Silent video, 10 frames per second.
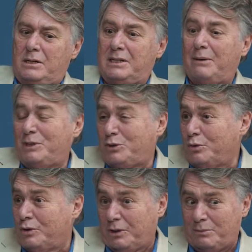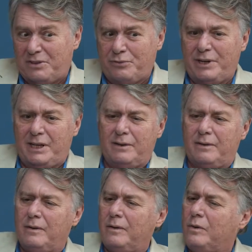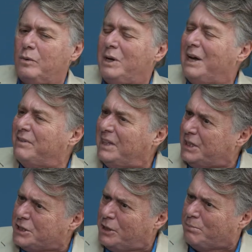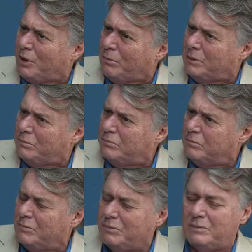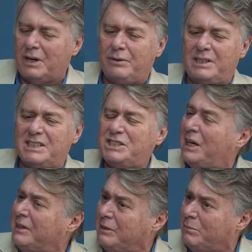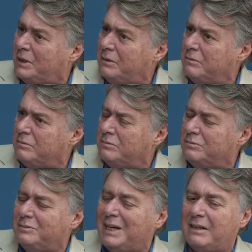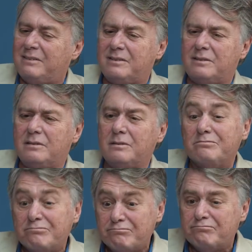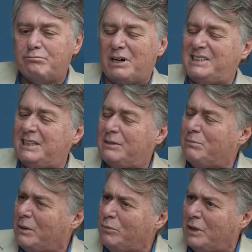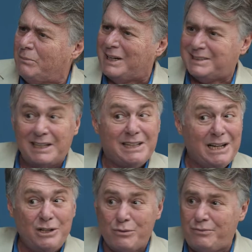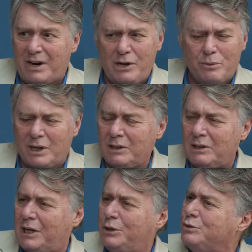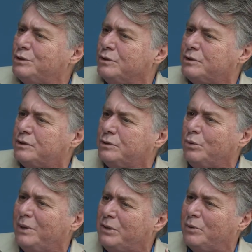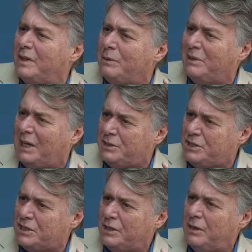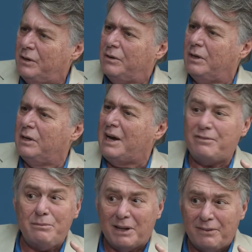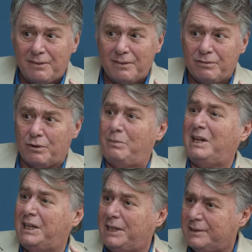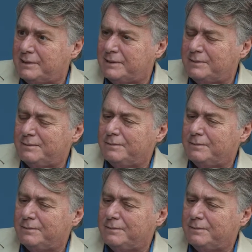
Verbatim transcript: Number two or number three, we have a leadership problem. There is a gentleman that President Mahmoud Abbas that I know very well. I used to, to eat with him lunch uh, every month for many years.